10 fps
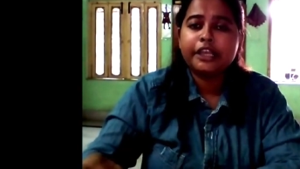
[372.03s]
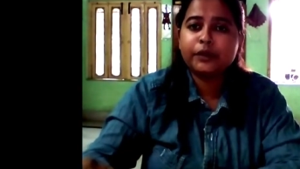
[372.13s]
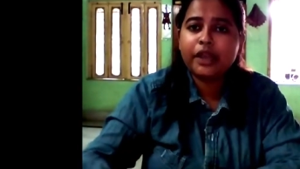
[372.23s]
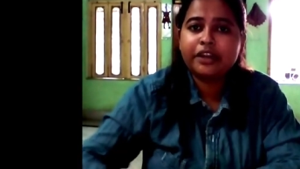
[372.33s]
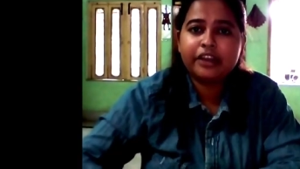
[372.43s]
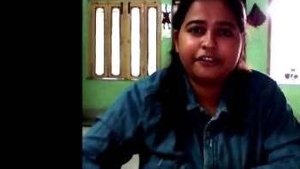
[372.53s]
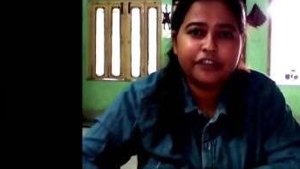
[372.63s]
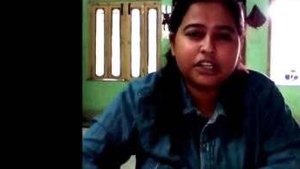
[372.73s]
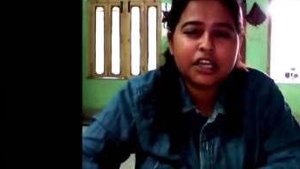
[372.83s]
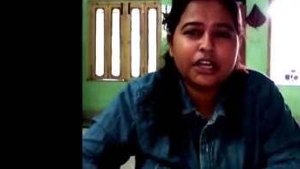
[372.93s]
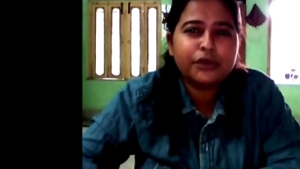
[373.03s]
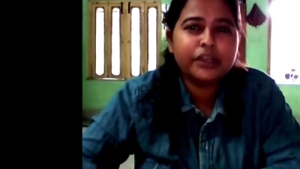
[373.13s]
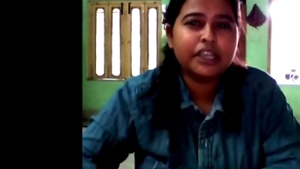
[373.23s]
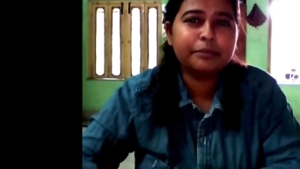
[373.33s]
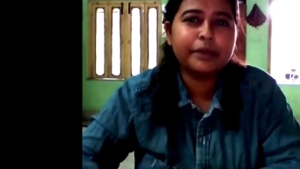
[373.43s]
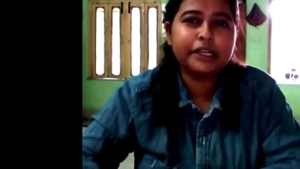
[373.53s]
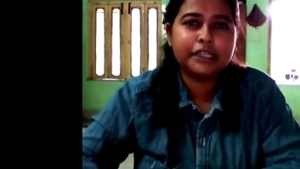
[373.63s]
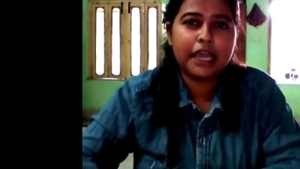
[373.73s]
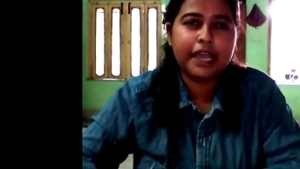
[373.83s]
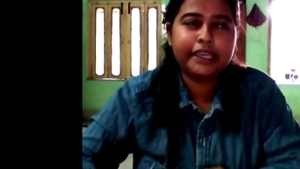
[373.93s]
you can refer Kanoria, but
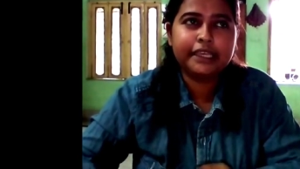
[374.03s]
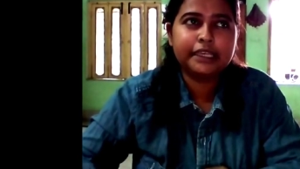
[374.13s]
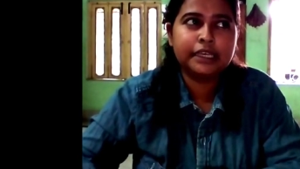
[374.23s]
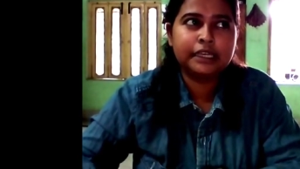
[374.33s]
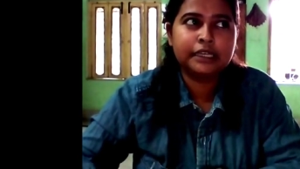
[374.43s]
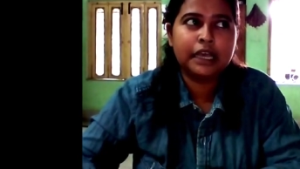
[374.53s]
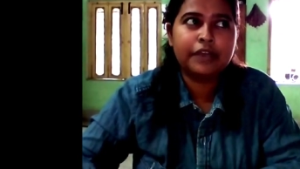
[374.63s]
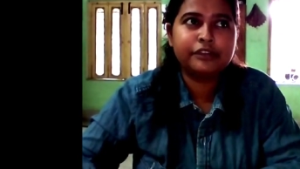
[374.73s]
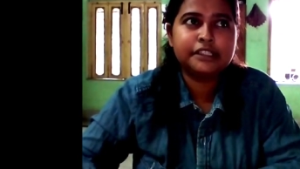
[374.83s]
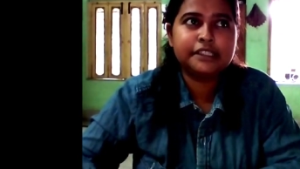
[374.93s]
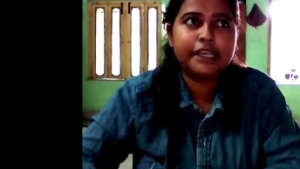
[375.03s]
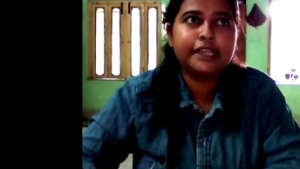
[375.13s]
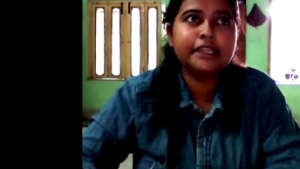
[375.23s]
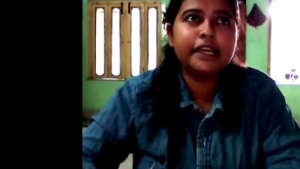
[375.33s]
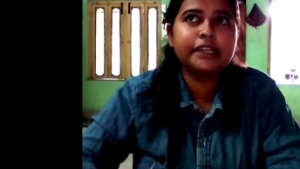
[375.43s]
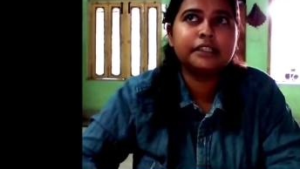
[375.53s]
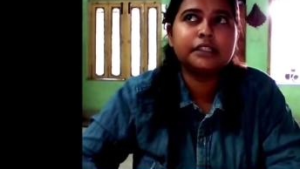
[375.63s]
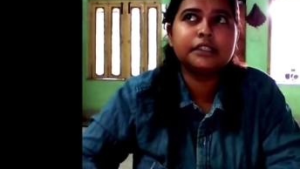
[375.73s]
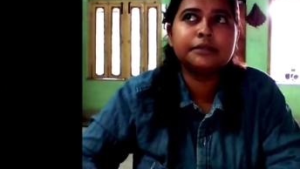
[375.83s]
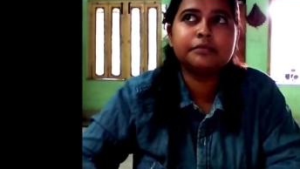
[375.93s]
I uh, I will say that
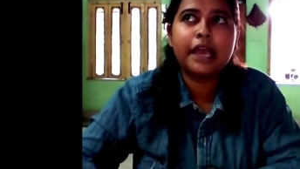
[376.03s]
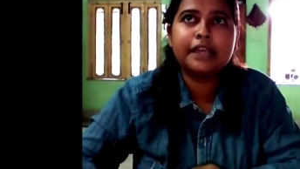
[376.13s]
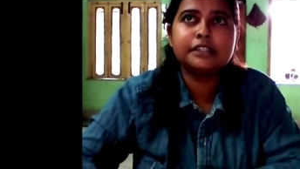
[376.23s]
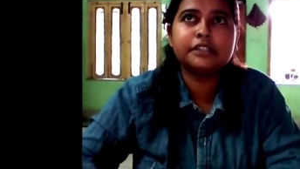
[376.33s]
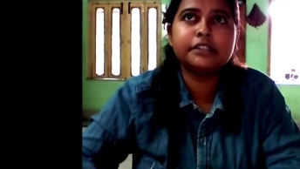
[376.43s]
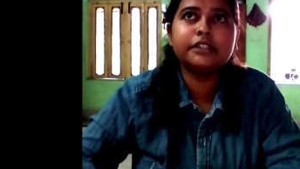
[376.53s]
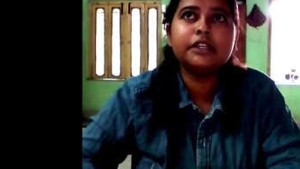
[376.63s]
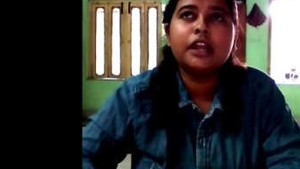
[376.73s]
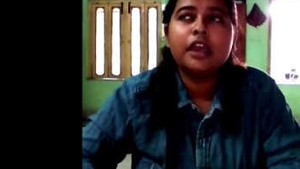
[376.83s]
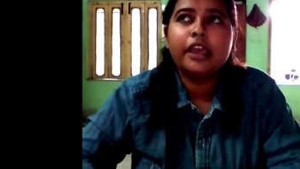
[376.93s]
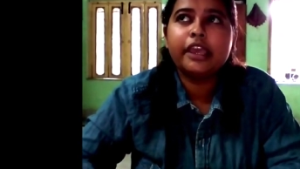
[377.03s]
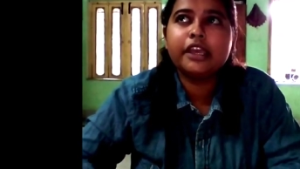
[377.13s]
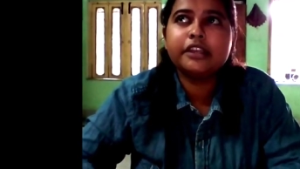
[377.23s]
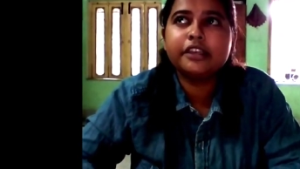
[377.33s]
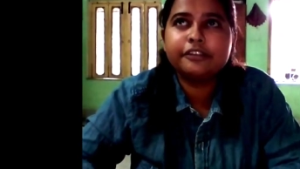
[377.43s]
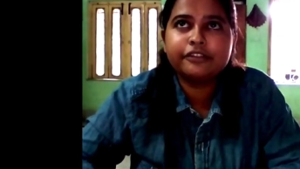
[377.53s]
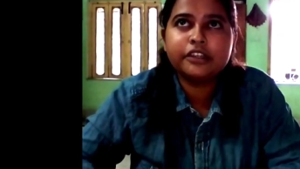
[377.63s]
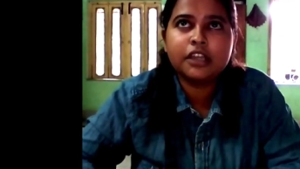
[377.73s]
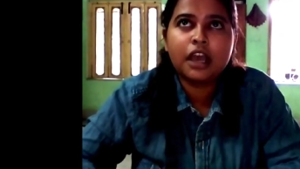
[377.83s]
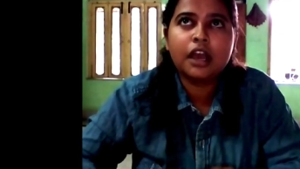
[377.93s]
the answer here
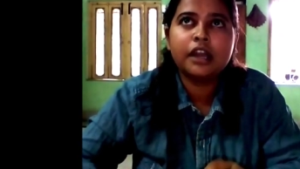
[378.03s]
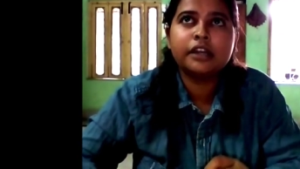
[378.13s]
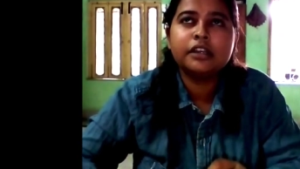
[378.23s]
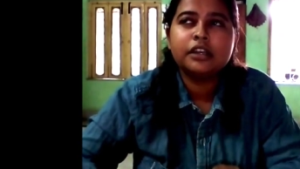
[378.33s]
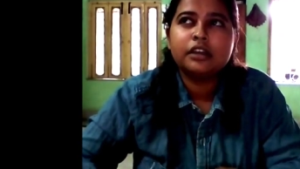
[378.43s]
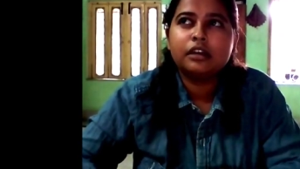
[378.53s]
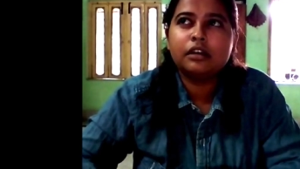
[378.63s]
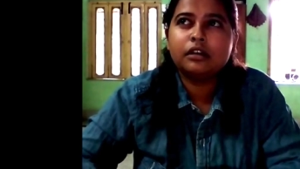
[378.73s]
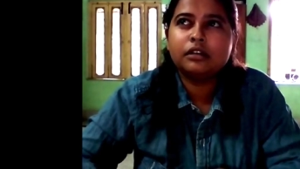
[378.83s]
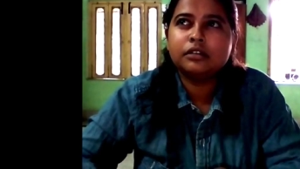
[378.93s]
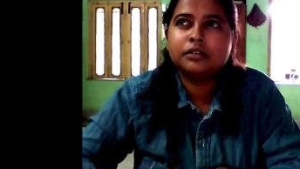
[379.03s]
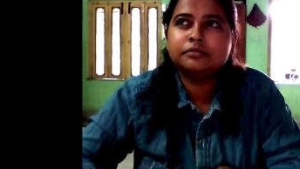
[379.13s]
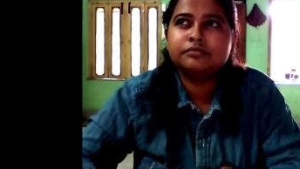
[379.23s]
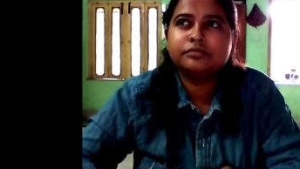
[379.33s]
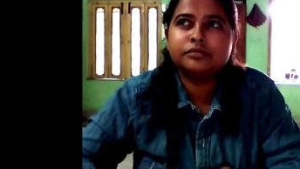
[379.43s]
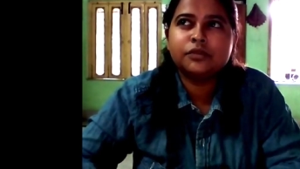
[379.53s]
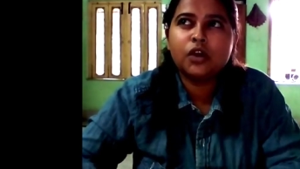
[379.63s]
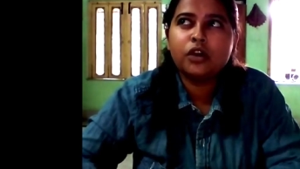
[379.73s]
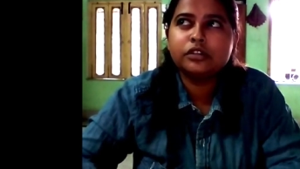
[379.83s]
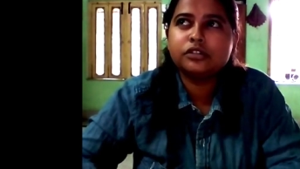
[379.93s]
given are um,
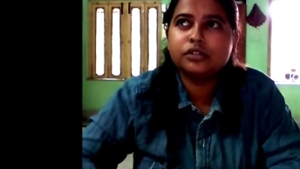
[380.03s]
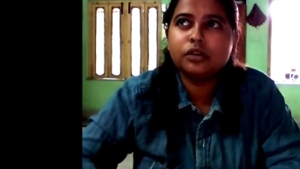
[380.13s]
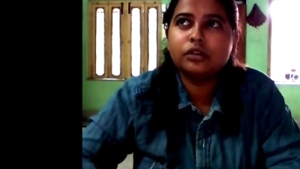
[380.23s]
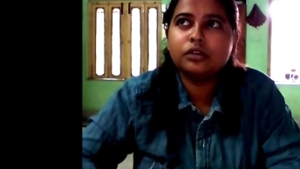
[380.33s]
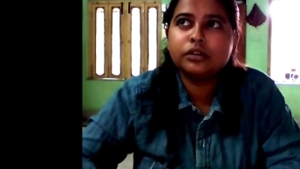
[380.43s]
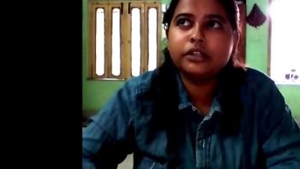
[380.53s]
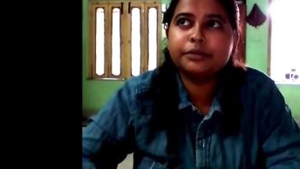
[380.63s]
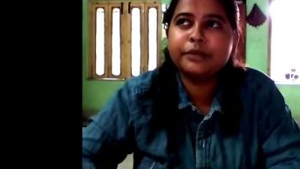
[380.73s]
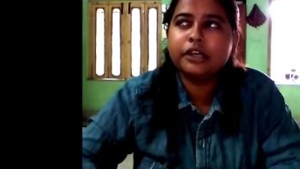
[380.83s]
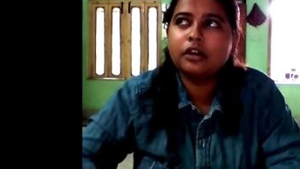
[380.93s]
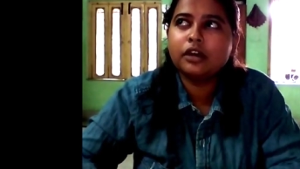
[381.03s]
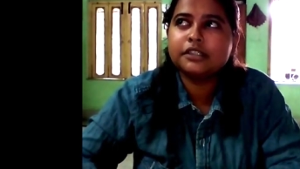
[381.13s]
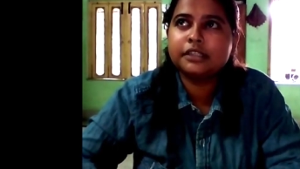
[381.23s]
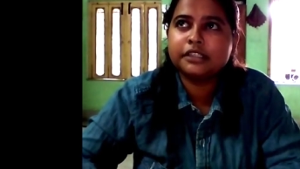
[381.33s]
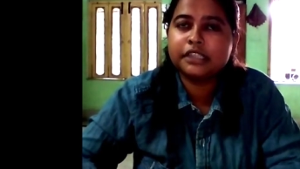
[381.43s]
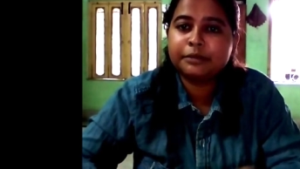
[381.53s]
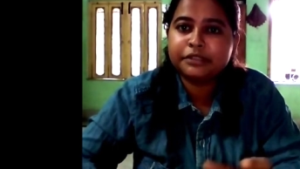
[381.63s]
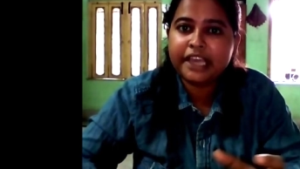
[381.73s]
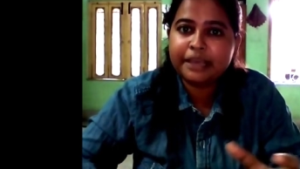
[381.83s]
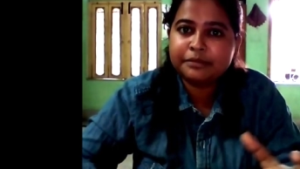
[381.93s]
not so good because
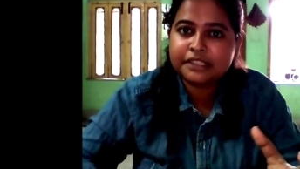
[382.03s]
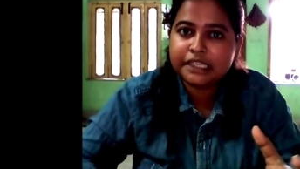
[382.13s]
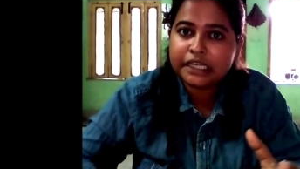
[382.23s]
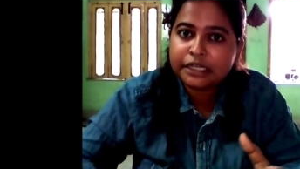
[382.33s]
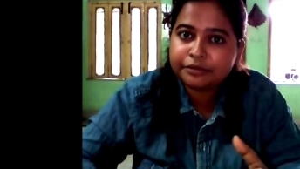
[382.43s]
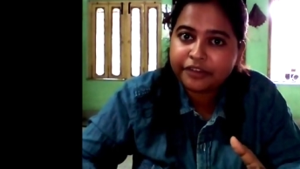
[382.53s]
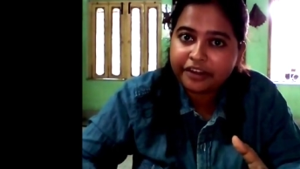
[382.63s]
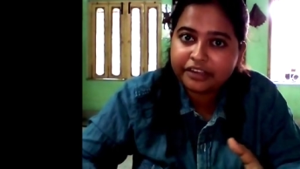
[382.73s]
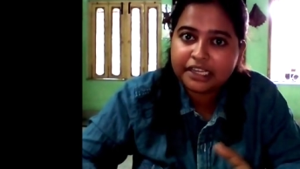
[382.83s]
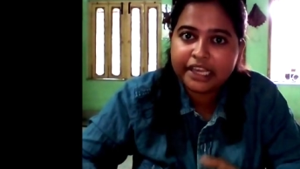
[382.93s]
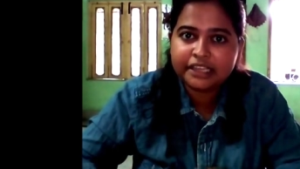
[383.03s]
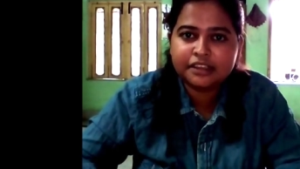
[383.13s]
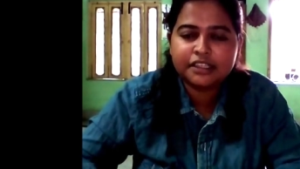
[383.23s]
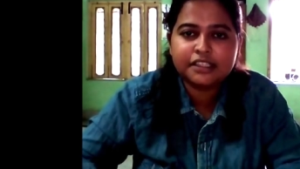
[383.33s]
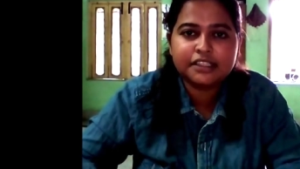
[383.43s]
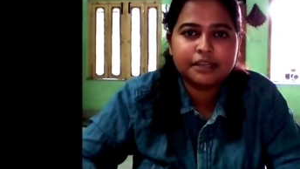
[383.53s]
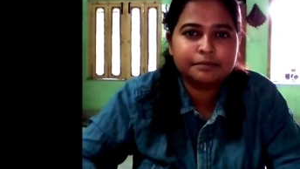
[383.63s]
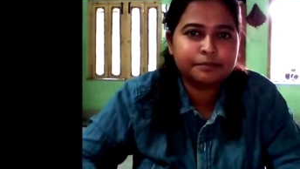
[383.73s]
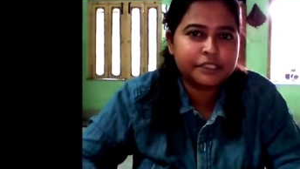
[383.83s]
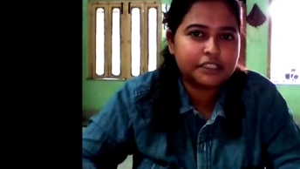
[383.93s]
sometimes they are very lengthy.
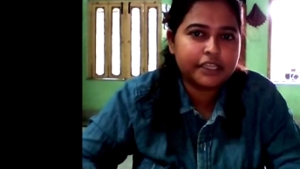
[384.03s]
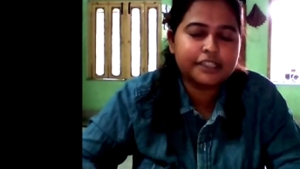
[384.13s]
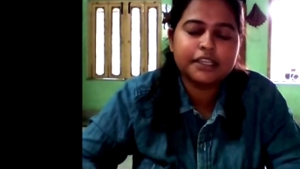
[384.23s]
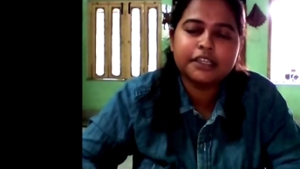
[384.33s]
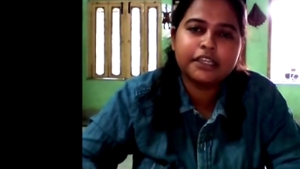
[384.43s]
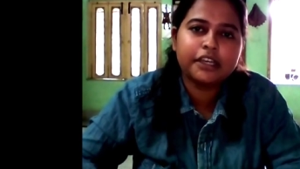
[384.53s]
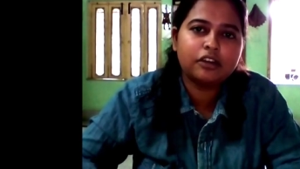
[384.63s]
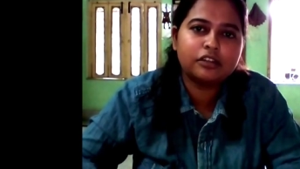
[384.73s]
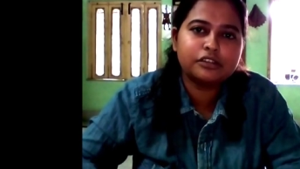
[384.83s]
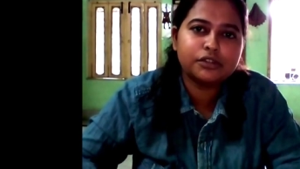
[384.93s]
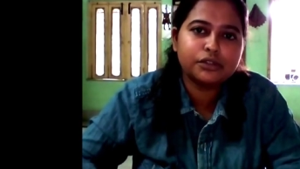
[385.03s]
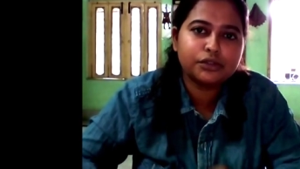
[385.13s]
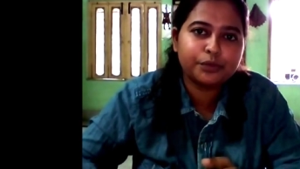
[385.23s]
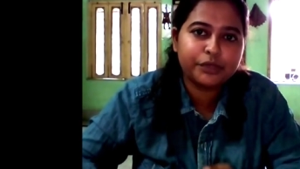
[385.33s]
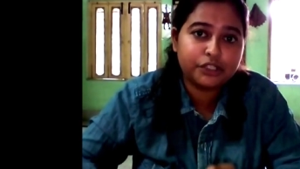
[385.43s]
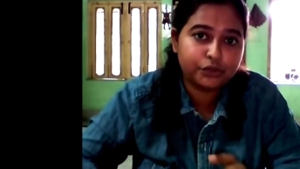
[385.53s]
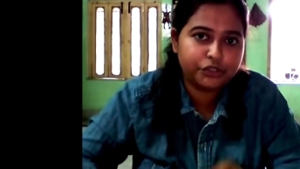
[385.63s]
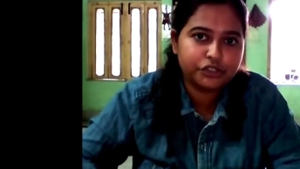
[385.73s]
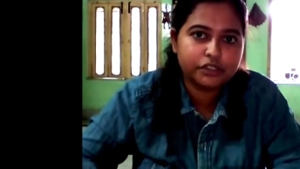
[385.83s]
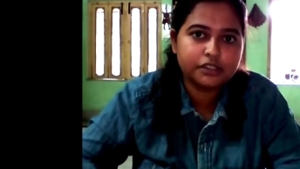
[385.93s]
Some mistakes are there also, so be
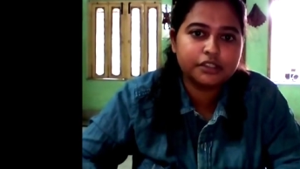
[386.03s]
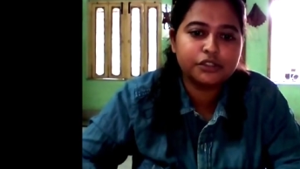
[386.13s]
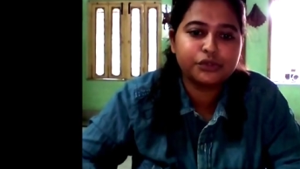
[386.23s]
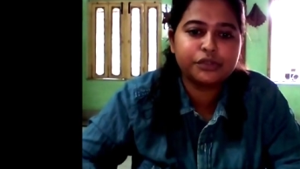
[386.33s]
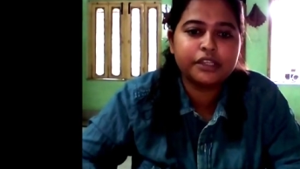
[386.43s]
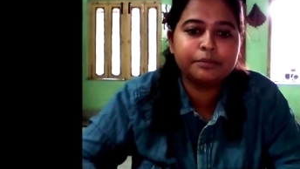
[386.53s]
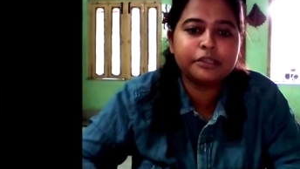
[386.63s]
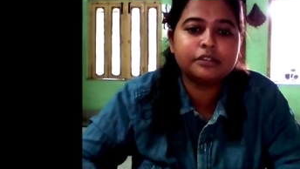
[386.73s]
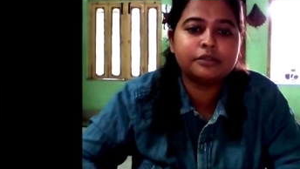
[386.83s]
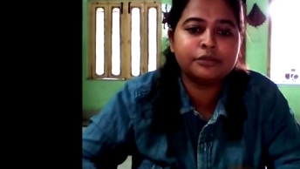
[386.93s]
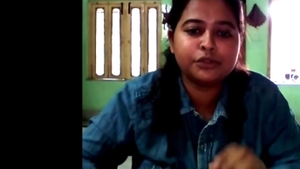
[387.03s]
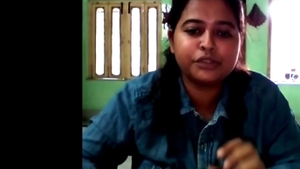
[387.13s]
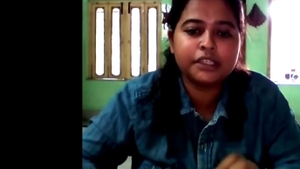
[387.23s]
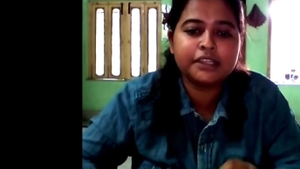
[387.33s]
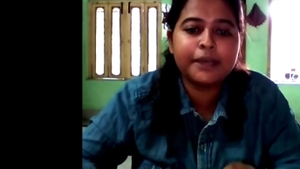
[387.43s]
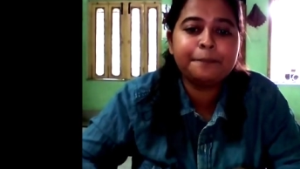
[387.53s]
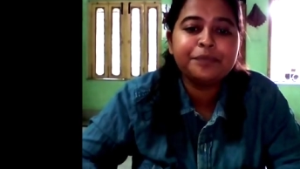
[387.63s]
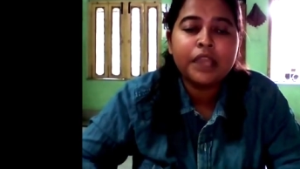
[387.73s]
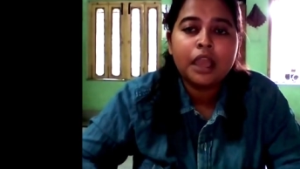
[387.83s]
judicious in choosing choosing them.